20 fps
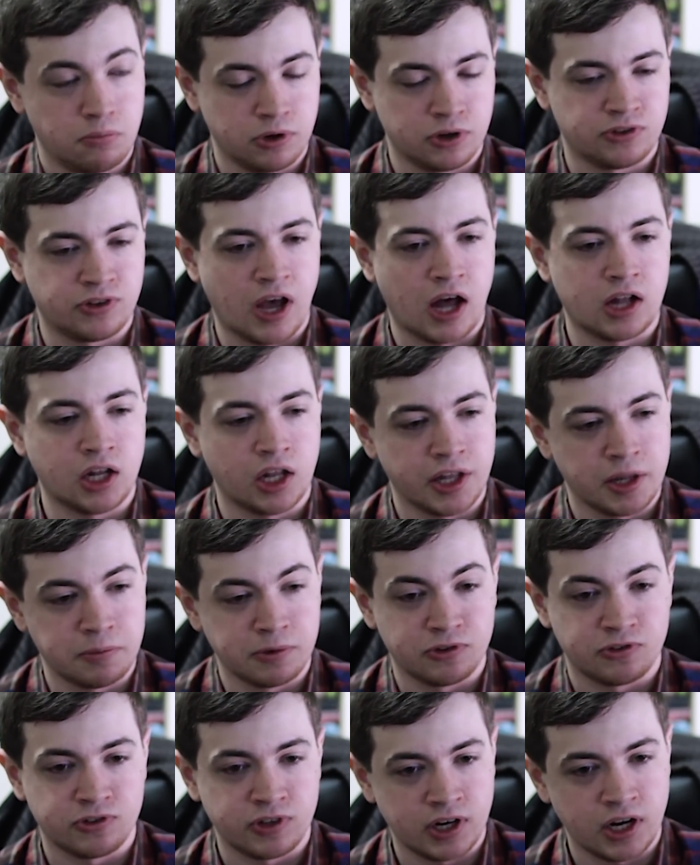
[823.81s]
put a towel on
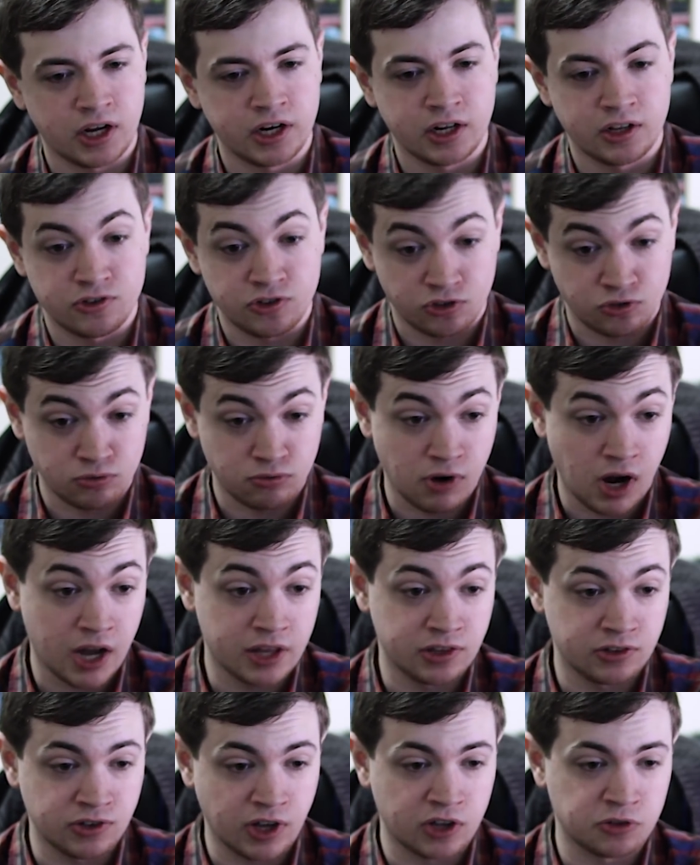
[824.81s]
them and sit on it and just
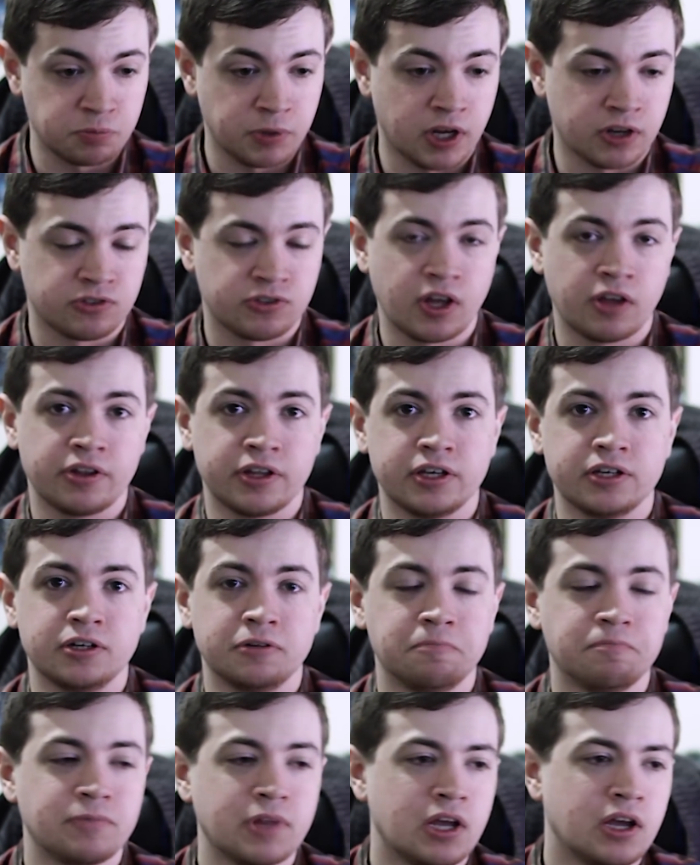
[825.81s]
ride these ice blocks down the
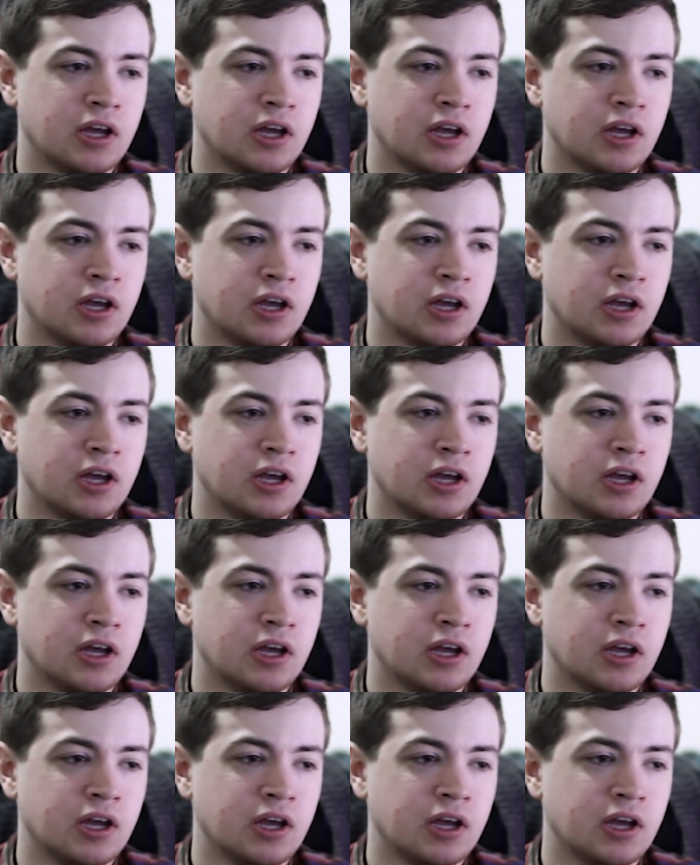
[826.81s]
hill.